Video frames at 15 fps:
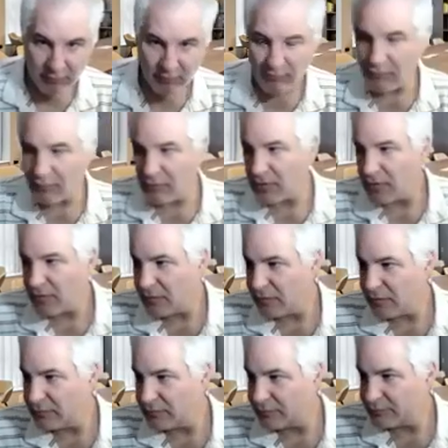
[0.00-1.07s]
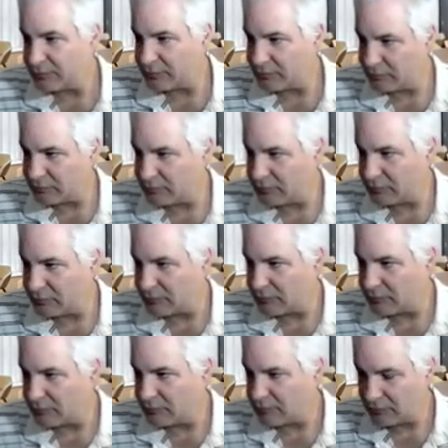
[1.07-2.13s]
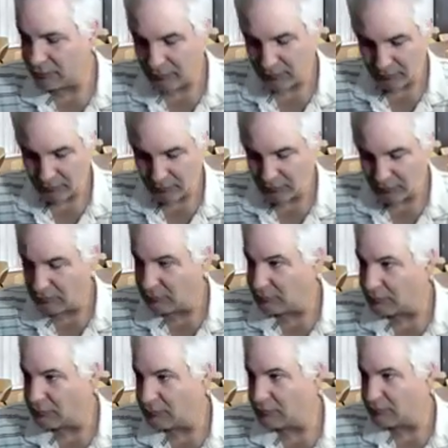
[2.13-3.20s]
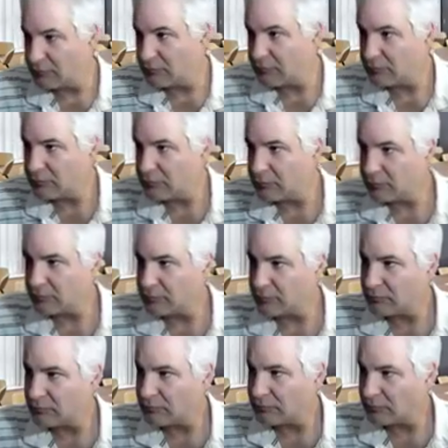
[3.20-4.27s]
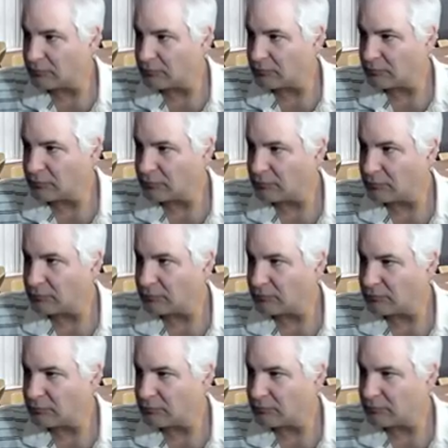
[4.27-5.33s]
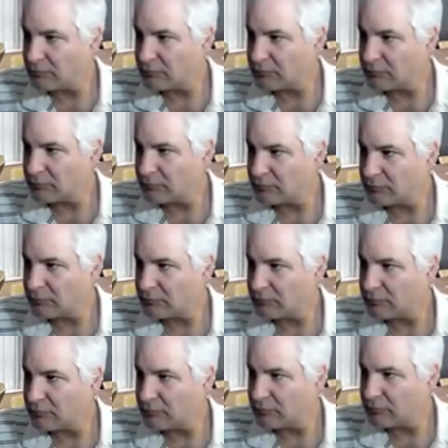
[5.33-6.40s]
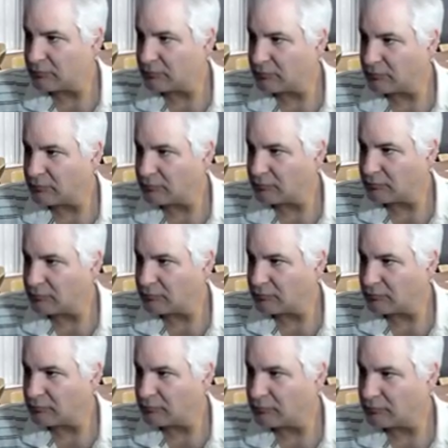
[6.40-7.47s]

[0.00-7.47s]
(not speaking)